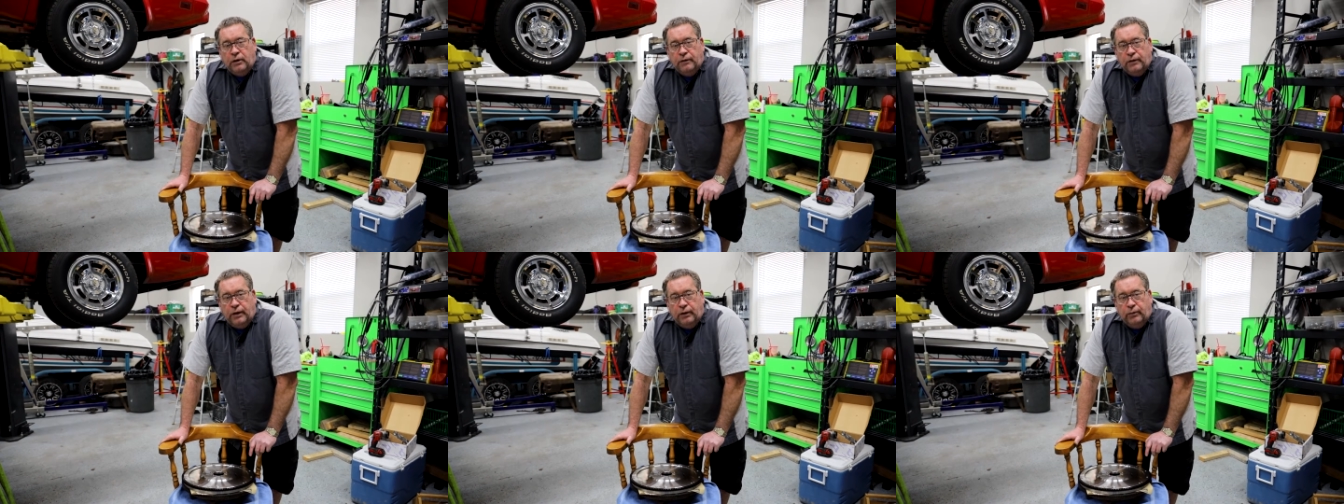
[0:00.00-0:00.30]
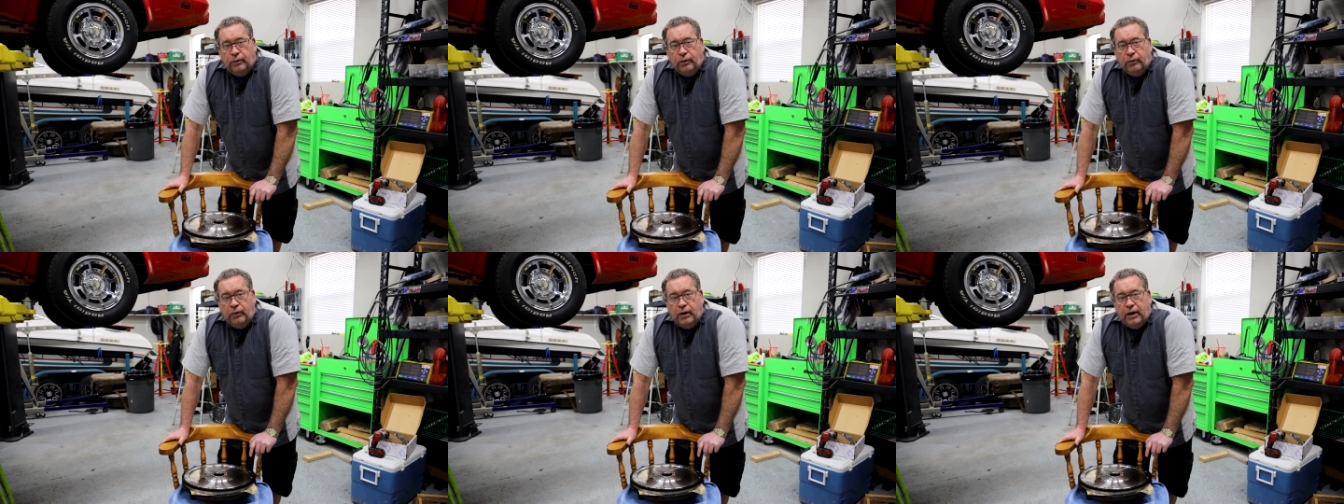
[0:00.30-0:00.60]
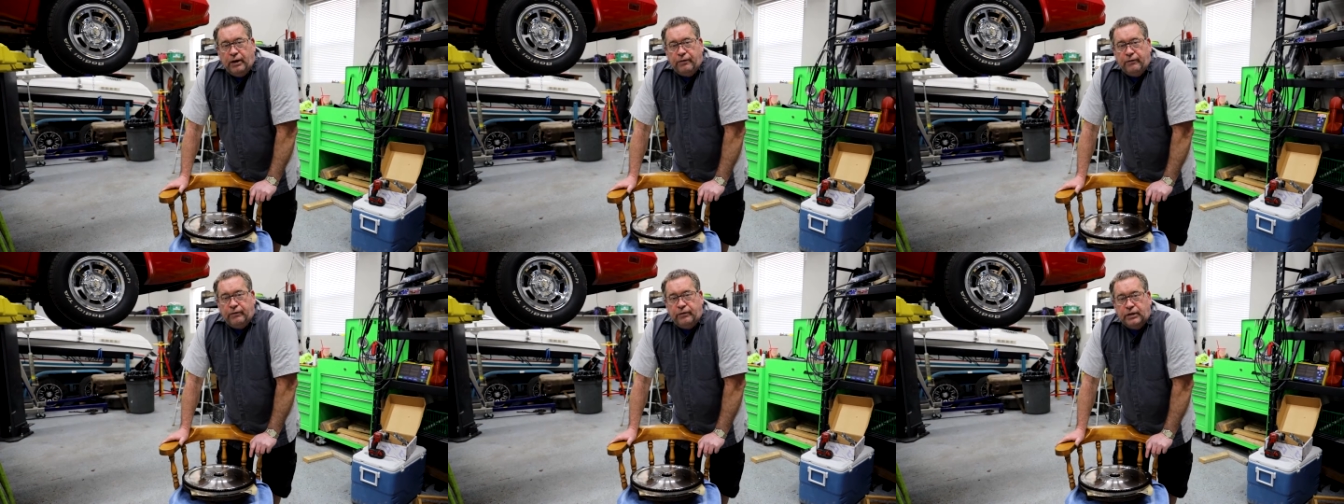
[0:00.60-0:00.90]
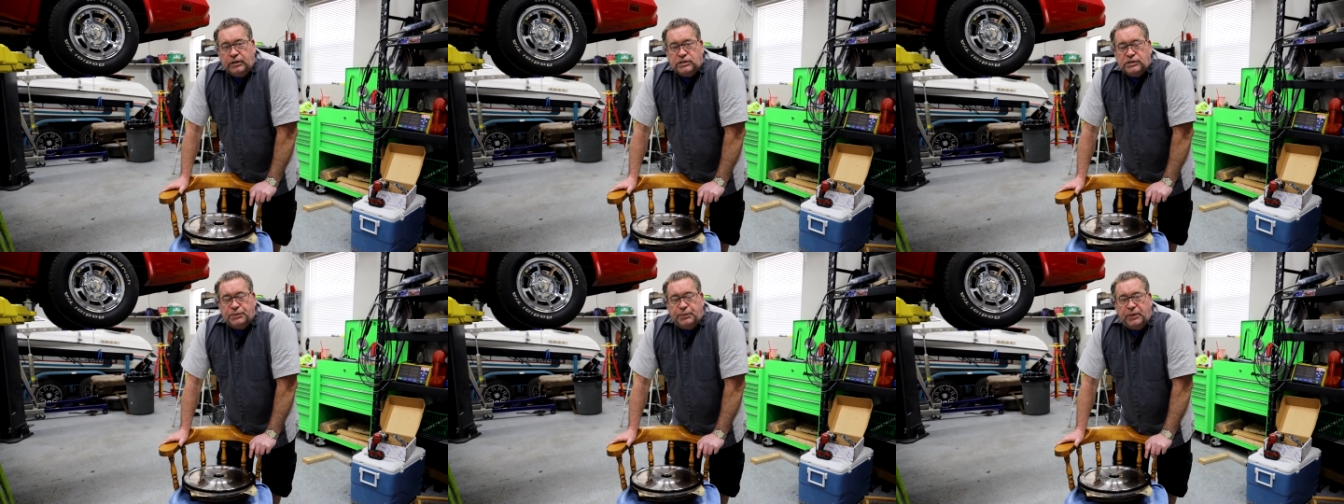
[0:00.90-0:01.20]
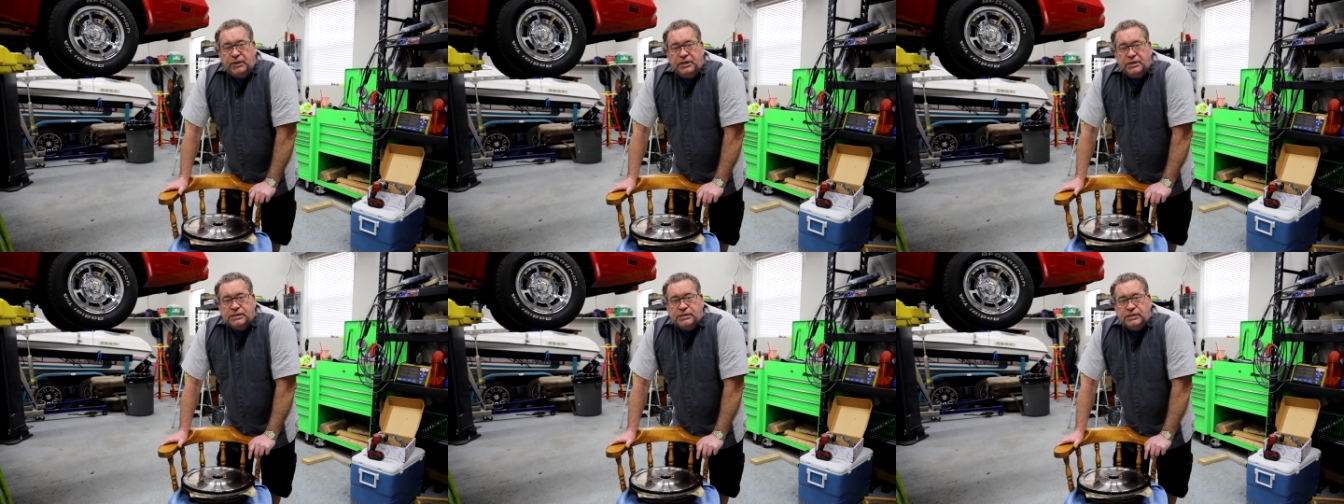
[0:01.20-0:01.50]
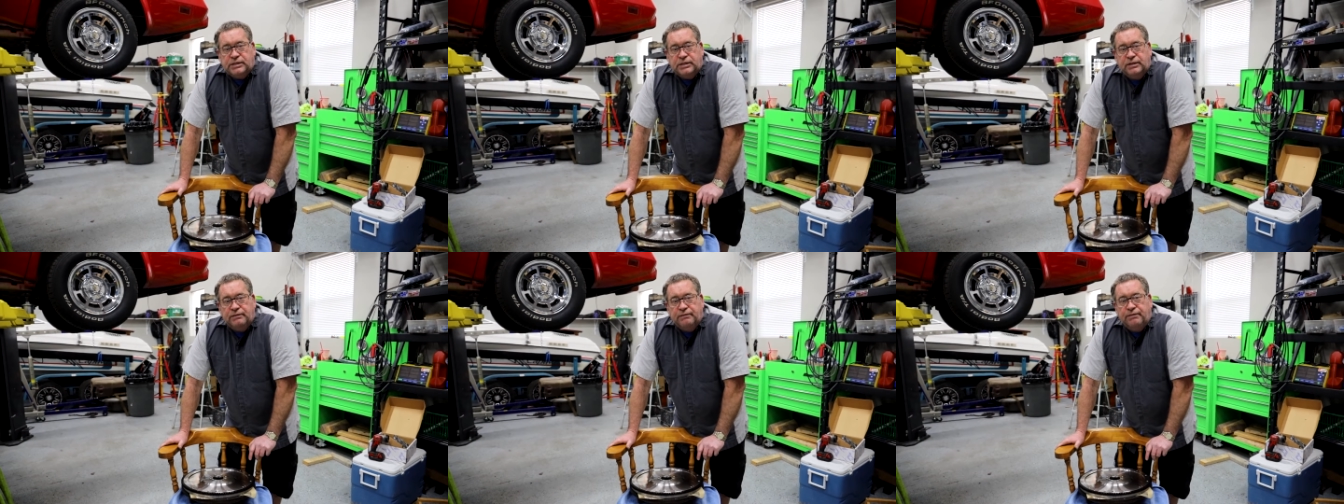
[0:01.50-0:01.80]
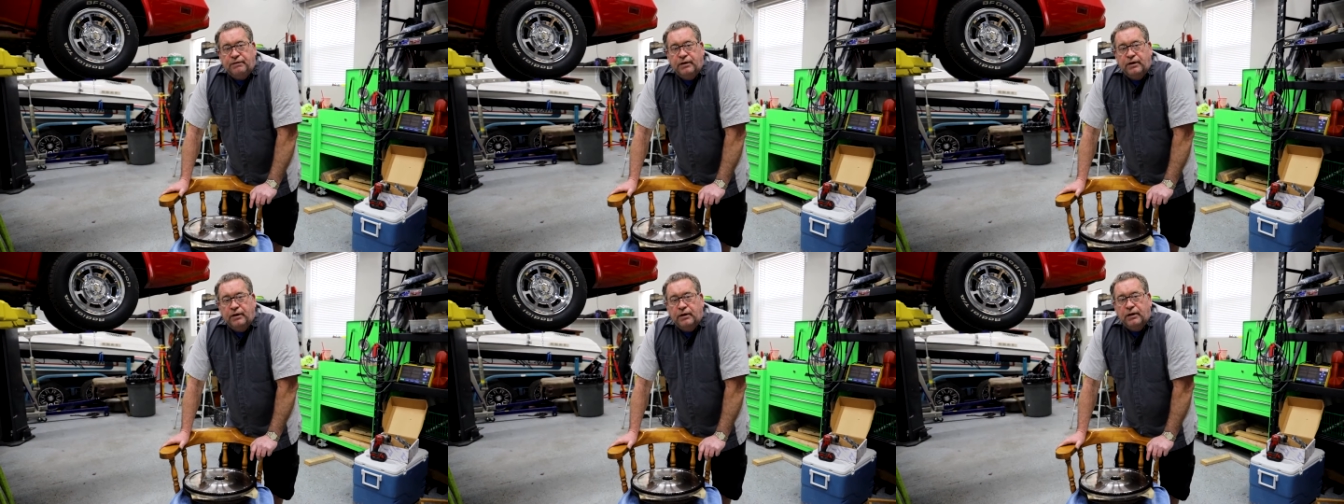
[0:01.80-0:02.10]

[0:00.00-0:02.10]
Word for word: They were rather expensive